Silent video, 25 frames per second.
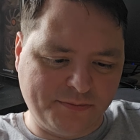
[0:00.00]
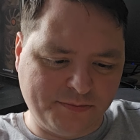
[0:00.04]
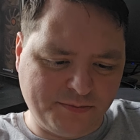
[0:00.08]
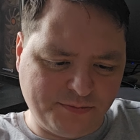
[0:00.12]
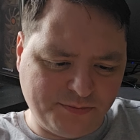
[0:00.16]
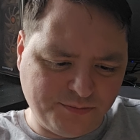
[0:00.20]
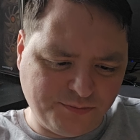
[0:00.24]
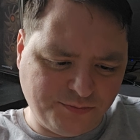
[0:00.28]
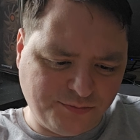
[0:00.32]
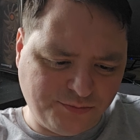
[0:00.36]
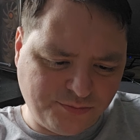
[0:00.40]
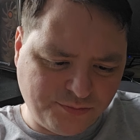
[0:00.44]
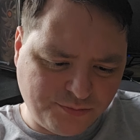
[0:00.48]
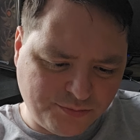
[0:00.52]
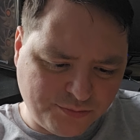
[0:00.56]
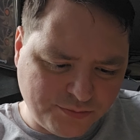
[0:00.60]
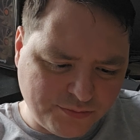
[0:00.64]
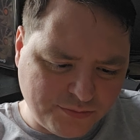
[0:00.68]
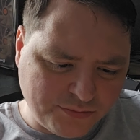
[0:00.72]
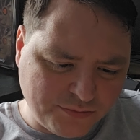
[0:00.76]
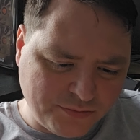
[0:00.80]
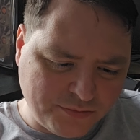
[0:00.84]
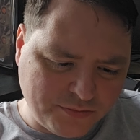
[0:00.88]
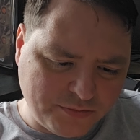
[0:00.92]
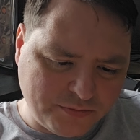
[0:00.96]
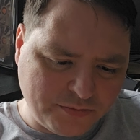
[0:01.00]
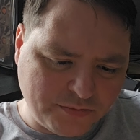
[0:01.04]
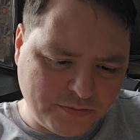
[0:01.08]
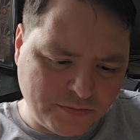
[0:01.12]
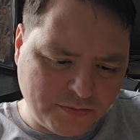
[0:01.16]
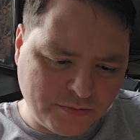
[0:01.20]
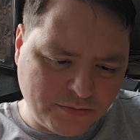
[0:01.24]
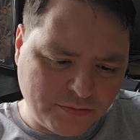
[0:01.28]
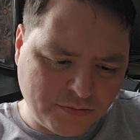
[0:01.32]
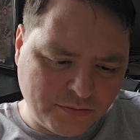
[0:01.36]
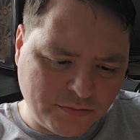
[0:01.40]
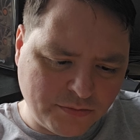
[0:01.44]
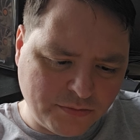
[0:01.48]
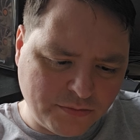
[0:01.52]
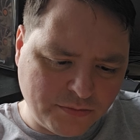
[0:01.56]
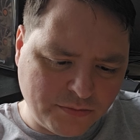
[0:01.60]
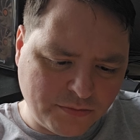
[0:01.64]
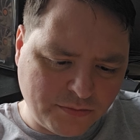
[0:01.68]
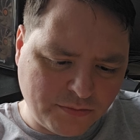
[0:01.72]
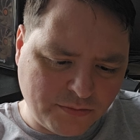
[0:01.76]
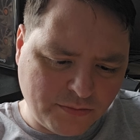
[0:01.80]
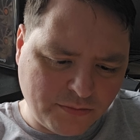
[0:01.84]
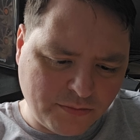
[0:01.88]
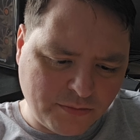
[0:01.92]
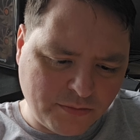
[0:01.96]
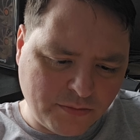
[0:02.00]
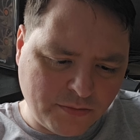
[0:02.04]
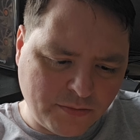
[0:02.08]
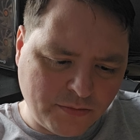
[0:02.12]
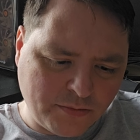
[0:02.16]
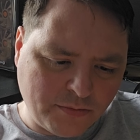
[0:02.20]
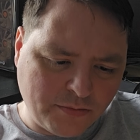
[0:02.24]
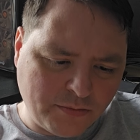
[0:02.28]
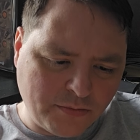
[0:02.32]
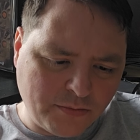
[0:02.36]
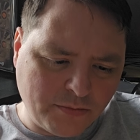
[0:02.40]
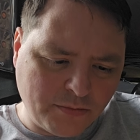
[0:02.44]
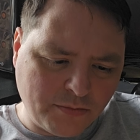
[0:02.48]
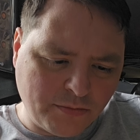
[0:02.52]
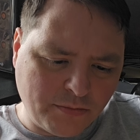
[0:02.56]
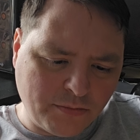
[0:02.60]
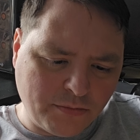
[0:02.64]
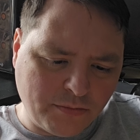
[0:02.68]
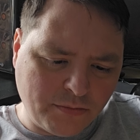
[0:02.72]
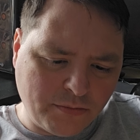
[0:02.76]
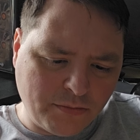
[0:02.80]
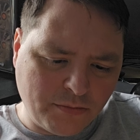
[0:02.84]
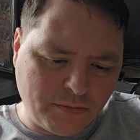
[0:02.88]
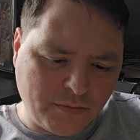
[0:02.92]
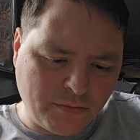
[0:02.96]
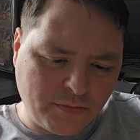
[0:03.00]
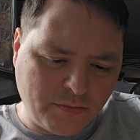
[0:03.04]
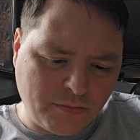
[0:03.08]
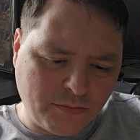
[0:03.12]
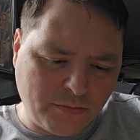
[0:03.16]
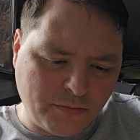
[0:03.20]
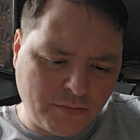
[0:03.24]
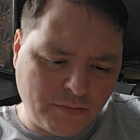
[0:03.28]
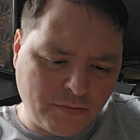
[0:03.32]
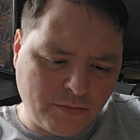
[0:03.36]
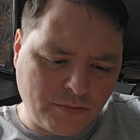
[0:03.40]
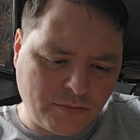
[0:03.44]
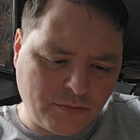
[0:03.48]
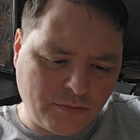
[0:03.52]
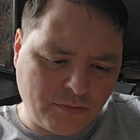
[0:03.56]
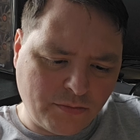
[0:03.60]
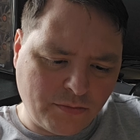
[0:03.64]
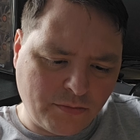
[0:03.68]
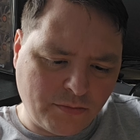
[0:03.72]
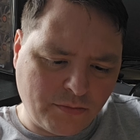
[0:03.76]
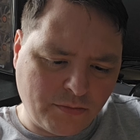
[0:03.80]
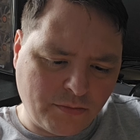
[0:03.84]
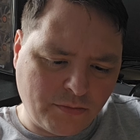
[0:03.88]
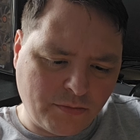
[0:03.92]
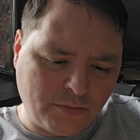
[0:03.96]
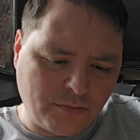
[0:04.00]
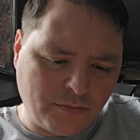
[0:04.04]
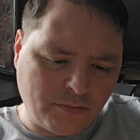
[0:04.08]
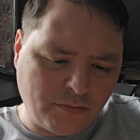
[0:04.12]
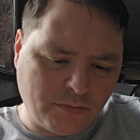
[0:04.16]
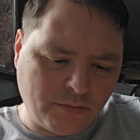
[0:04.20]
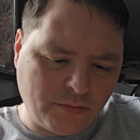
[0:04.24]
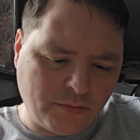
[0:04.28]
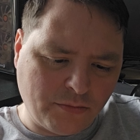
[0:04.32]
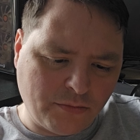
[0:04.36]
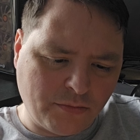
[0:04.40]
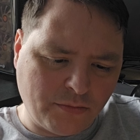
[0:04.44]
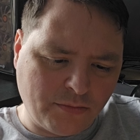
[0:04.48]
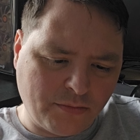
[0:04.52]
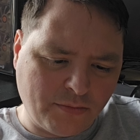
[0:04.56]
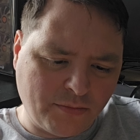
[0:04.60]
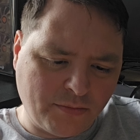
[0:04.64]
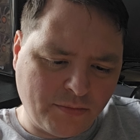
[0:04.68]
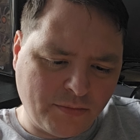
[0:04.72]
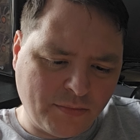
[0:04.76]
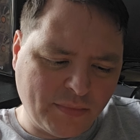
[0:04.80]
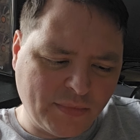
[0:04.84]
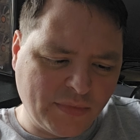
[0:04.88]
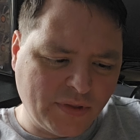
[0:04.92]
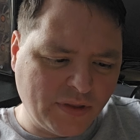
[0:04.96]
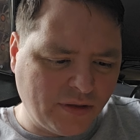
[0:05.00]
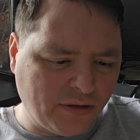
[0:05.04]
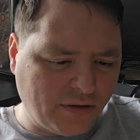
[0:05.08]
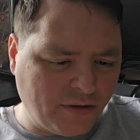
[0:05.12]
No one is speaking in this clip.